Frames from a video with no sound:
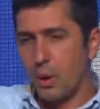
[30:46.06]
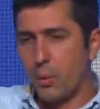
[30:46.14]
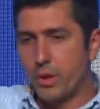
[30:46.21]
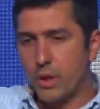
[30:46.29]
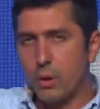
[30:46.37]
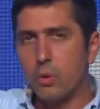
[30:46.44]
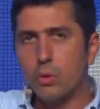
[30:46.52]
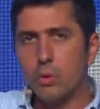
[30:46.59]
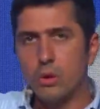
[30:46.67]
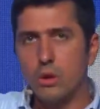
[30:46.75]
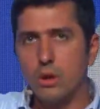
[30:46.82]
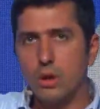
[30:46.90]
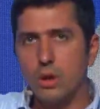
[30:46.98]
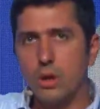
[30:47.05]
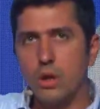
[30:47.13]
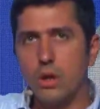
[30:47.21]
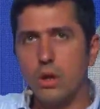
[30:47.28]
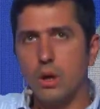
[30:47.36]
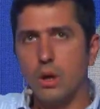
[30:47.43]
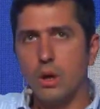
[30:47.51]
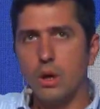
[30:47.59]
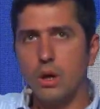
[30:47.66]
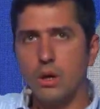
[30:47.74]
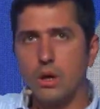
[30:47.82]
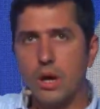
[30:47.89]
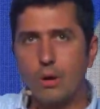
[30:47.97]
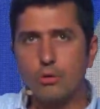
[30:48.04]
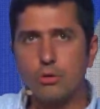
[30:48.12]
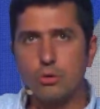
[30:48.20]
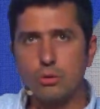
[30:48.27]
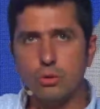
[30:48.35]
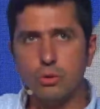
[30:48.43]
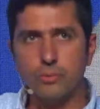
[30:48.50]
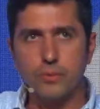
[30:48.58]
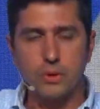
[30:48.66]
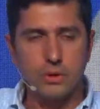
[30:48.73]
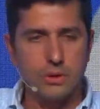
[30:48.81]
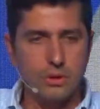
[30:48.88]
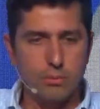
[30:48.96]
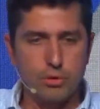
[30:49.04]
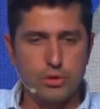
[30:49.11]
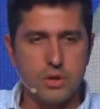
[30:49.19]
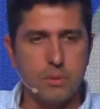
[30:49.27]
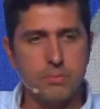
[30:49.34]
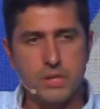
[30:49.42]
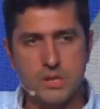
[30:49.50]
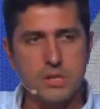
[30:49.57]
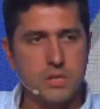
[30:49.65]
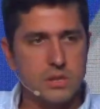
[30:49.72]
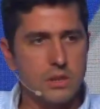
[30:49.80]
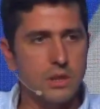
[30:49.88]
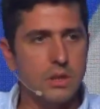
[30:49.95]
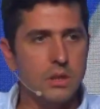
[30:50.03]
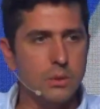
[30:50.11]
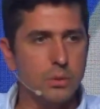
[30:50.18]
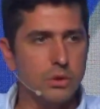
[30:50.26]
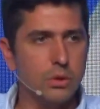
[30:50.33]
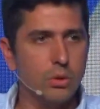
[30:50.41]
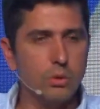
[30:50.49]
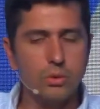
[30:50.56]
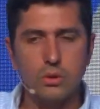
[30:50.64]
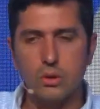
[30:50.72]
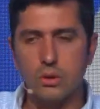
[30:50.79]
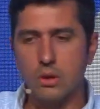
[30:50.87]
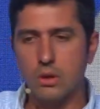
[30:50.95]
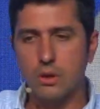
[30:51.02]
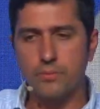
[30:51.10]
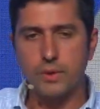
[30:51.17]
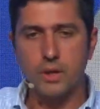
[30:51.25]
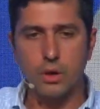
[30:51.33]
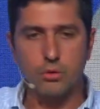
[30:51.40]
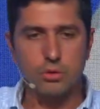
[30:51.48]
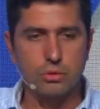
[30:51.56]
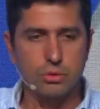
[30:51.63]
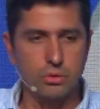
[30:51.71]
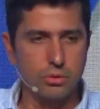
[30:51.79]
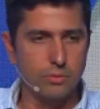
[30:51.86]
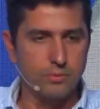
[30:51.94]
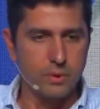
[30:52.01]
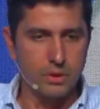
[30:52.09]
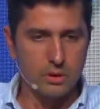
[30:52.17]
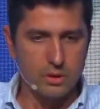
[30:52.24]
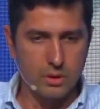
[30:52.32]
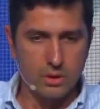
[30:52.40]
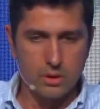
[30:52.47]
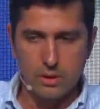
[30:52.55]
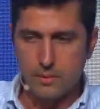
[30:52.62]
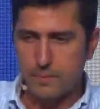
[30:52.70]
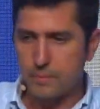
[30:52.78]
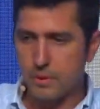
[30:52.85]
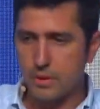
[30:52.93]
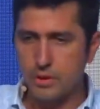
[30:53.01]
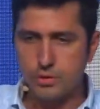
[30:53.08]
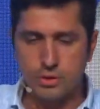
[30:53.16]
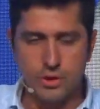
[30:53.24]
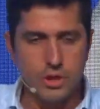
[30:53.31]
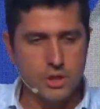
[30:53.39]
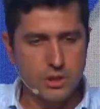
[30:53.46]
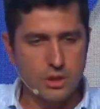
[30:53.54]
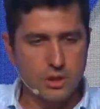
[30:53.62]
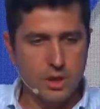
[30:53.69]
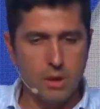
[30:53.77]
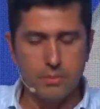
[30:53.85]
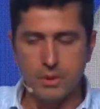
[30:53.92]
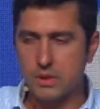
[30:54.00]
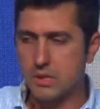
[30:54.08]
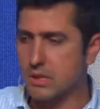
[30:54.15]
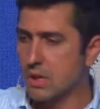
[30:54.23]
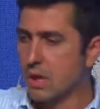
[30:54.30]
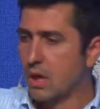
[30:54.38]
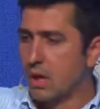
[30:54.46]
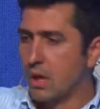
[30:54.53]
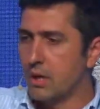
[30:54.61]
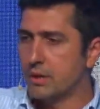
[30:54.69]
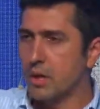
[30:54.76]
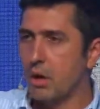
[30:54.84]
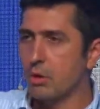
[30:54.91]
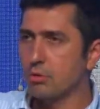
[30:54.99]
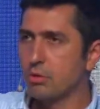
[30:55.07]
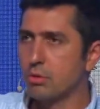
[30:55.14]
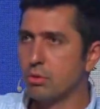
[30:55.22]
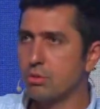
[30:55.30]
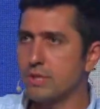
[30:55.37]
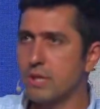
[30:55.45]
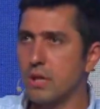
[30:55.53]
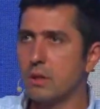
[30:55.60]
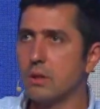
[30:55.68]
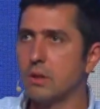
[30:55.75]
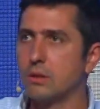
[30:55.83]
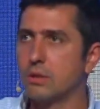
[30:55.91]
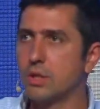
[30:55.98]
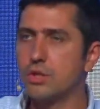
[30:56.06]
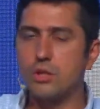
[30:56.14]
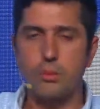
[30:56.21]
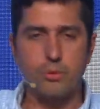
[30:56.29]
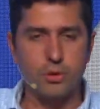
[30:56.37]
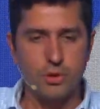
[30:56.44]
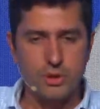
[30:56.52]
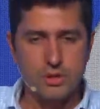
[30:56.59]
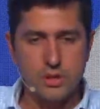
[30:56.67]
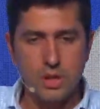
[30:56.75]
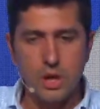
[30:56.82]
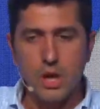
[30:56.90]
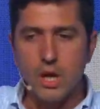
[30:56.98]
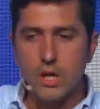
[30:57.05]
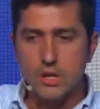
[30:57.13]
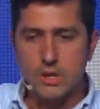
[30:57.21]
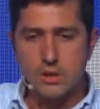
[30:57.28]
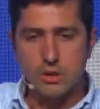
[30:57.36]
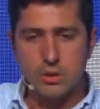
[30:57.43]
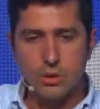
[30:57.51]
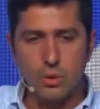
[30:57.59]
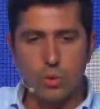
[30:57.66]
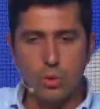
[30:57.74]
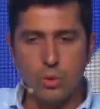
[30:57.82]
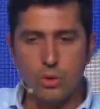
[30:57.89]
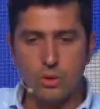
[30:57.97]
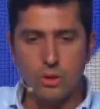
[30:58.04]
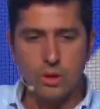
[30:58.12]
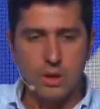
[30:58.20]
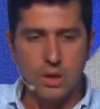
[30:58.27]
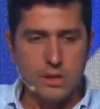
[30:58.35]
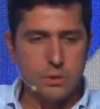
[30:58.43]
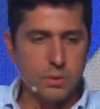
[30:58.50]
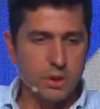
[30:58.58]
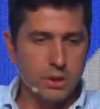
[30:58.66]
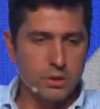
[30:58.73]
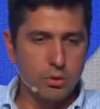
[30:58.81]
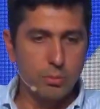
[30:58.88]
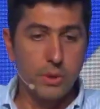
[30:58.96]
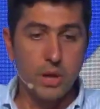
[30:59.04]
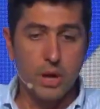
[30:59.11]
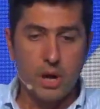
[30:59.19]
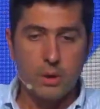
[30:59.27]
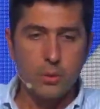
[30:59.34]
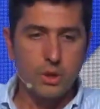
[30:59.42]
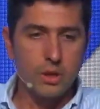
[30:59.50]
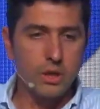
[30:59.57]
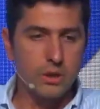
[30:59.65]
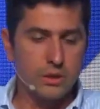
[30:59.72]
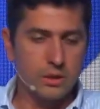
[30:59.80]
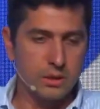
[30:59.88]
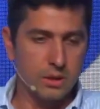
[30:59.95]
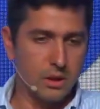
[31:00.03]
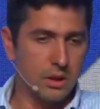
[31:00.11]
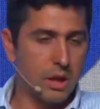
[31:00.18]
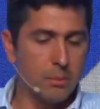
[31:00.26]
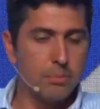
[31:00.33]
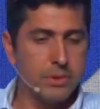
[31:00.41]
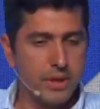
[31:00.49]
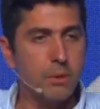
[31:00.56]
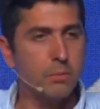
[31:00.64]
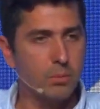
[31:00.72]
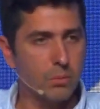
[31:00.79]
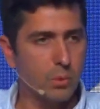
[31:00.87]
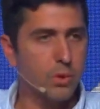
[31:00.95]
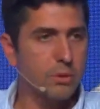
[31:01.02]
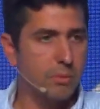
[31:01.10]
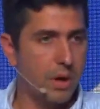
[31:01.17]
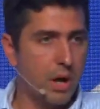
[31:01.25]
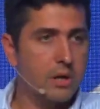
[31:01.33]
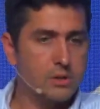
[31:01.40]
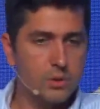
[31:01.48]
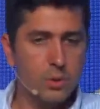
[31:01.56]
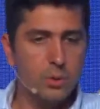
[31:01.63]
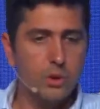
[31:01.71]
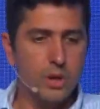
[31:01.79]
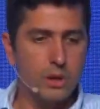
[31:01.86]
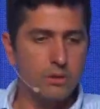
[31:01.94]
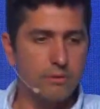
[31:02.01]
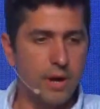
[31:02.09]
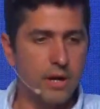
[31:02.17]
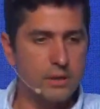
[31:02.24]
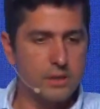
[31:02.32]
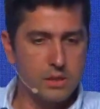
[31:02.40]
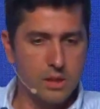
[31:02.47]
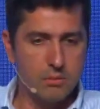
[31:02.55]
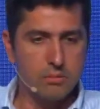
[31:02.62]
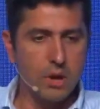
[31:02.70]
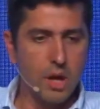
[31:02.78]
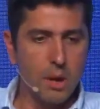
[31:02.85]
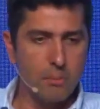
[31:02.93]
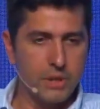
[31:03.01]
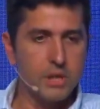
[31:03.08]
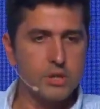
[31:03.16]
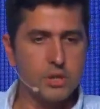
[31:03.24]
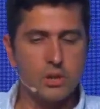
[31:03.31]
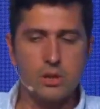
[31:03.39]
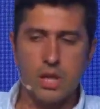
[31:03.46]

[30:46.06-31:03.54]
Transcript: we know how to do bootstrap business, and we know how to do international companies and how to sell digital products. So as we do PR, we can help them with PR, so we can find some potential